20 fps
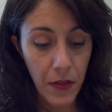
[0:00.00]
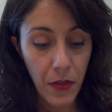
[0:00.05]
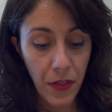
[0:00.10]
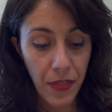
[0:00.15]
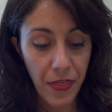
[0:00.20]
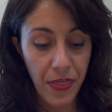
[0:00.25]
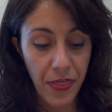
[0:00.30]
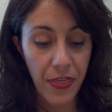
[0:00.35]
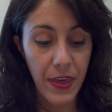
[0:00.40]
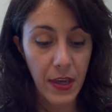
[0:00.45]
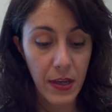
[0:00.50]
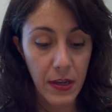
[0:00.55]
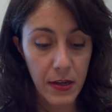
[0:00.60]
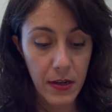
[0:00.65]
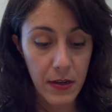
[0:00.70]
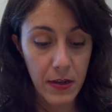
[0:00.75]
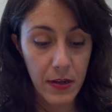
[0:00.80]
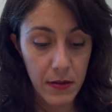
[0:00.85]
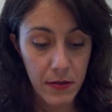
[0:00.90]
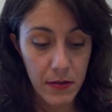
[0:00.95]
don't
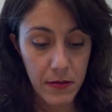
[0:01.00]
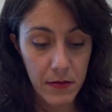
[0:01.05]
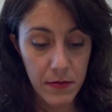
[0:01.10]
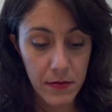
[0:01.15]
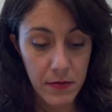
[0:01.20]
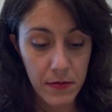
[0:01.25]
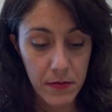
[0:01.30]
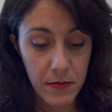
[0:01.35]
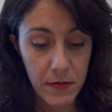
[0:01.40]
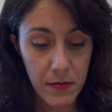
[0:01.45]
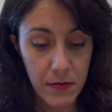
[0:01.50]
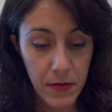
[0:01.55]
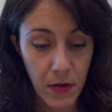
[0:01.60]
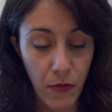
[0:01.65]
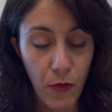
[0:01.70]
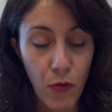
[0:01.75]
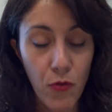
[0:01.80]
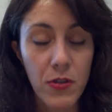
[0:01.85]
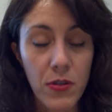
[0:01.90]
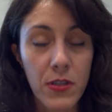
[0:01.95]
think.
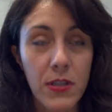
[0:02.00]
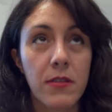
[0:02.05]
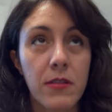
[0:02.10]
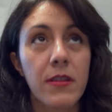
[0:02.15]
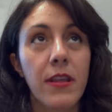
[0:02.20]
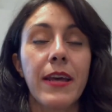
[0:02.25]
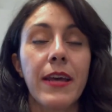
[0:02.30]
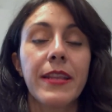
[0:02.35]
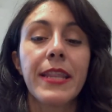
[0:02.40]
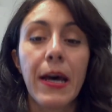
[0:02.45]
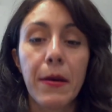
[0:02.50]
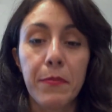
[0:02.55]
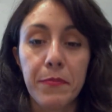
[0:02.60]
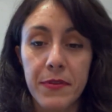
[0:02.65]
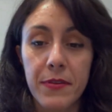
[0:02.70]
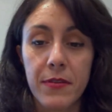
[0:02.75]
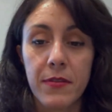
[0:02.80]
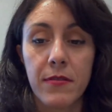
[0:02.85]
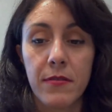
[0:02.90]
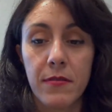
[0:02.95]
Of course, they
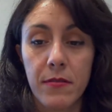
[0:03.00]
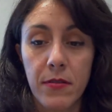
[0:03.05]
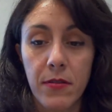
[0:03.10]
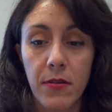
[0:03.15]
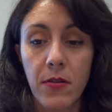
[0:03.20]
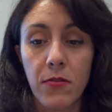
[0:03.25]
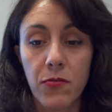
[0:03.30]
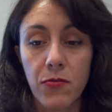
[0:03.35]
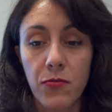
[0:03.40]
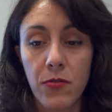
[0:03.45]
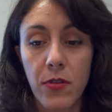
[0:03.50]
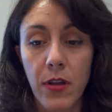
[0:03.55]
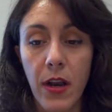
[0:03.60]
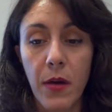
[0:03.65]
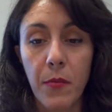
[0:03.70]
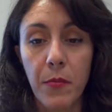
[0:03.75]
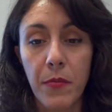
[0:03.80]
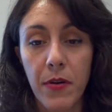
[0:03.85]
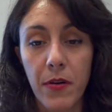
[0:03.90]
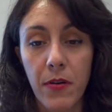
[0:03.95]
adapt, to the
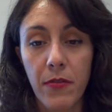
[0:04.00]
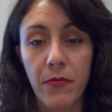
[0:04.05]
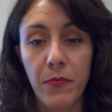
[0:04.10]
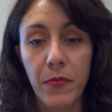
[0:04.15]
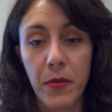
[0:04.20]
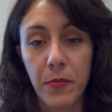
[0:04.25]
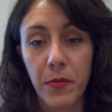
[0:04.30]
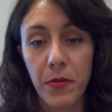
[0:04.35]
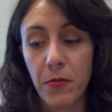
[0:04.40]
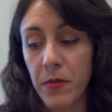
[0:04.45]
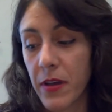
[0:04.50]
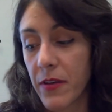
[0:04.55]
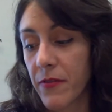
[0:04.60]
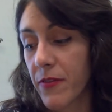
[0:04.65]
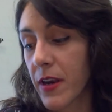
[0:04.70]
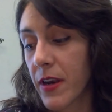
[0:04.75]
number of people we have